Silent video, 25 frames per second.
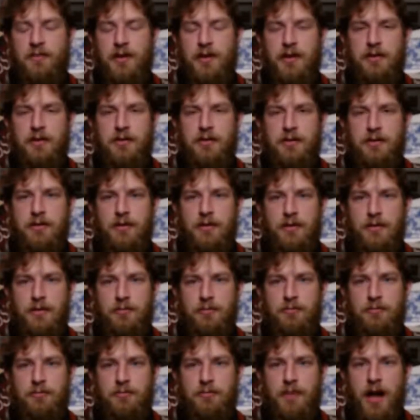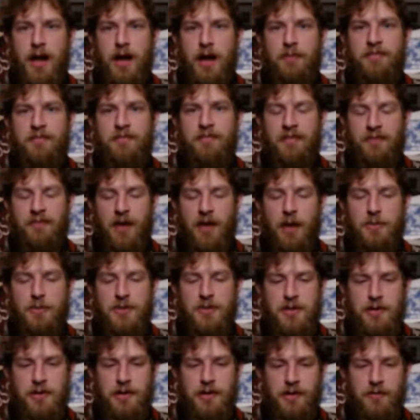then your obvious
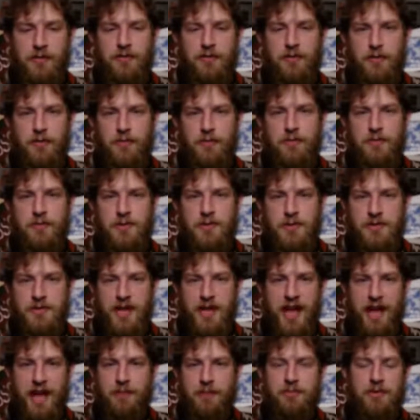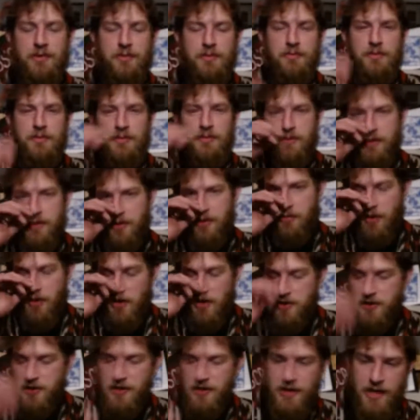option is to just amp up the
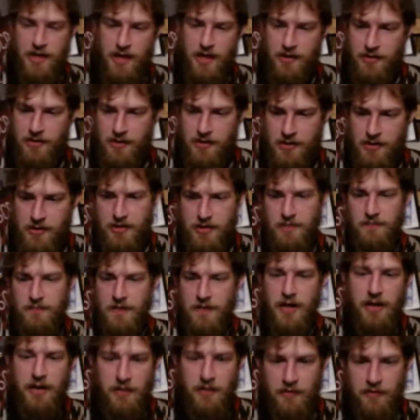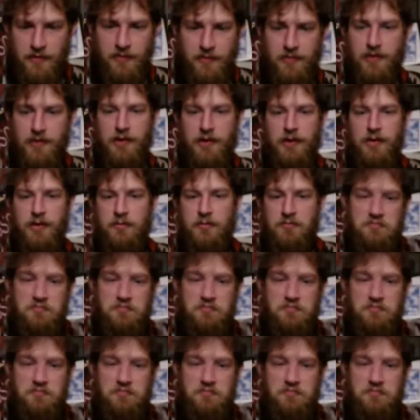aggression and the violence. And